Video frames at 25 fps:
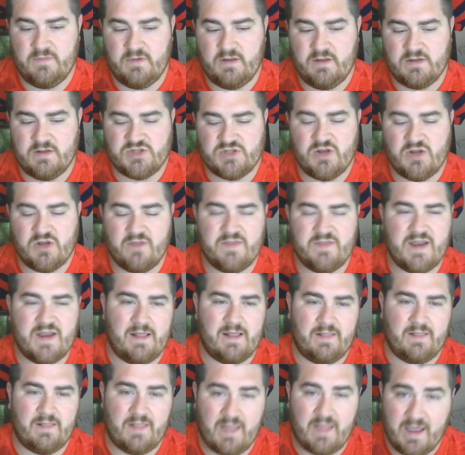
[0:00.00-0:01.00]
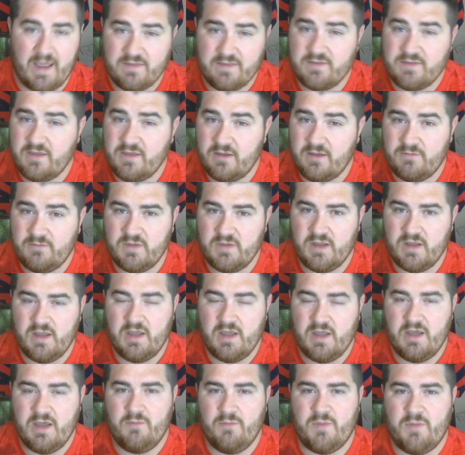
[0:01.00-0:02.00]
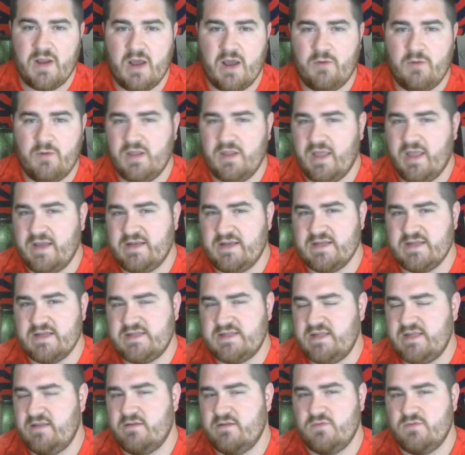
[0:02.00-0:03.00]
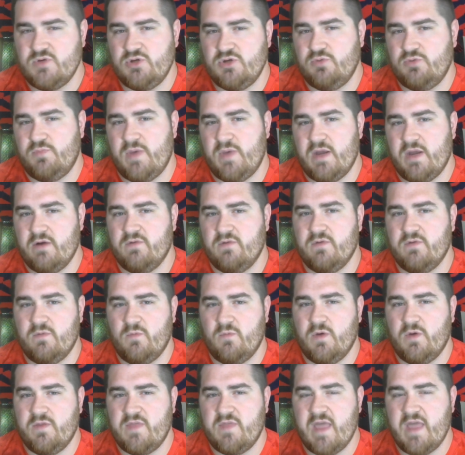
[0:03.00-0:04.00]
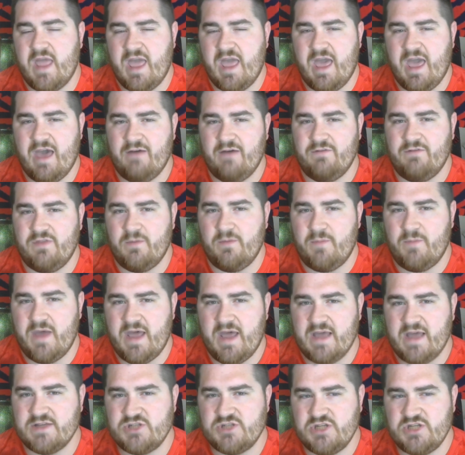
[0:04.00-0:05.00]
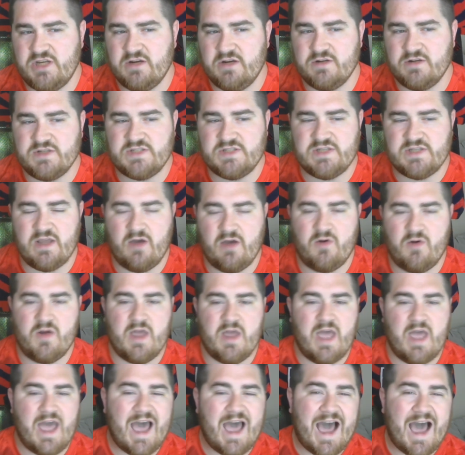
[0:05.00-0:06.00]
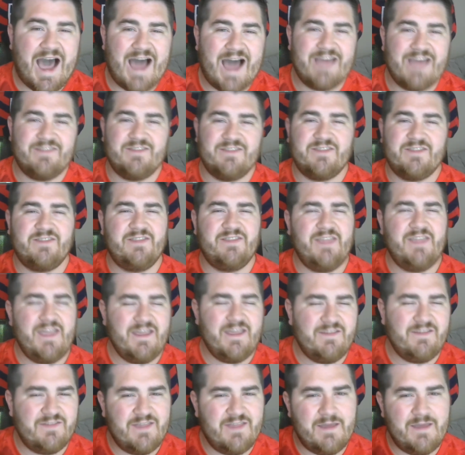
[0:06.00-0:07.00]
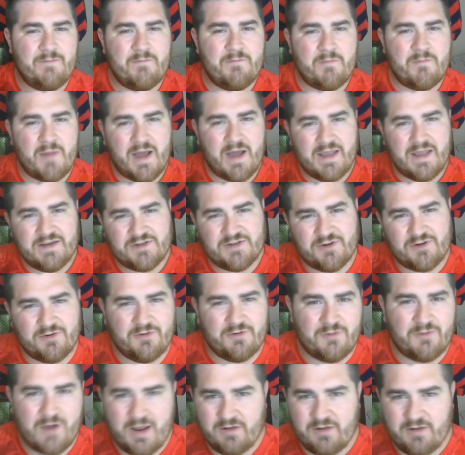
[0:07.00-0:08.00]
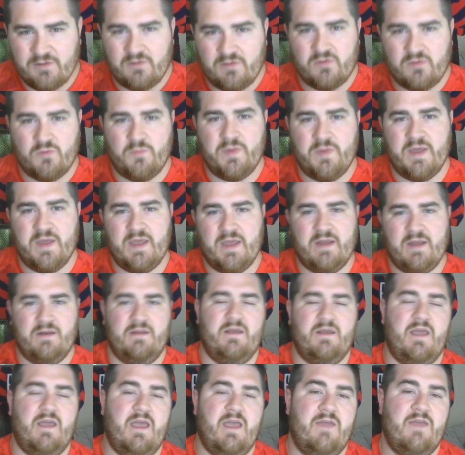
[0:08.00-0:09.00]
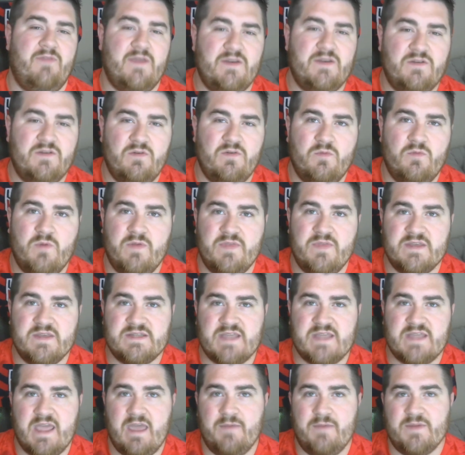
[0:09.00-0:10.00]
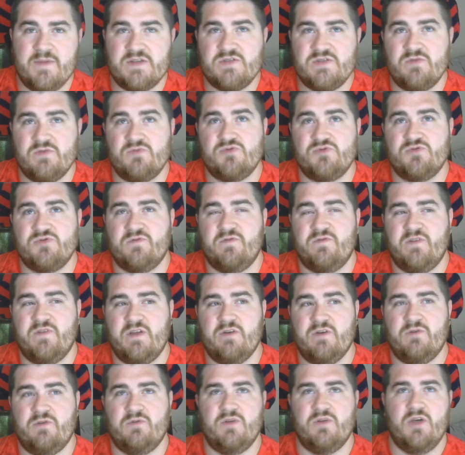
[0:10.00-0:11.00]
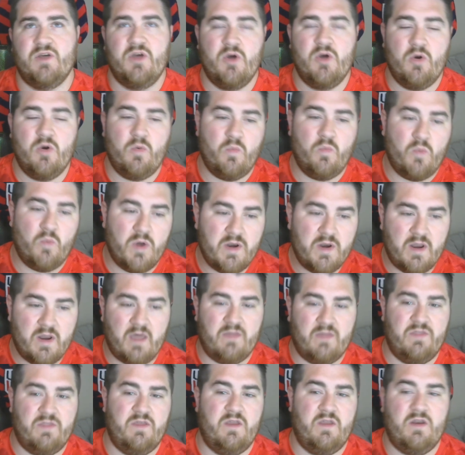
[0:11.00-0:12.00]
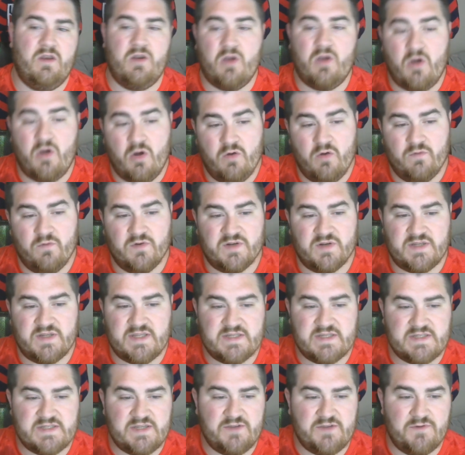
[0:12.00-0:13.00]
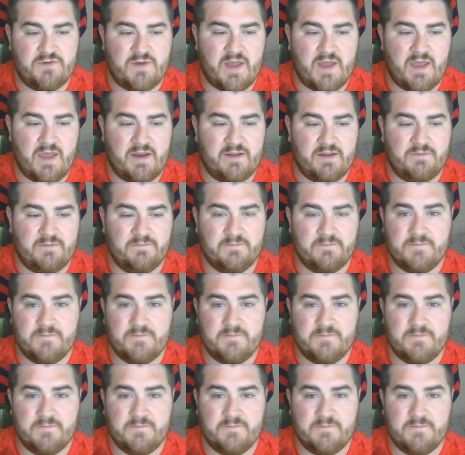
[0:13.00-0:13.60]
It's not that I like them, but I would like to see them do better than what they have in the past years. So I think they might turn around a little bit, and they do win this game at Soldier Field 1-0 over DC United.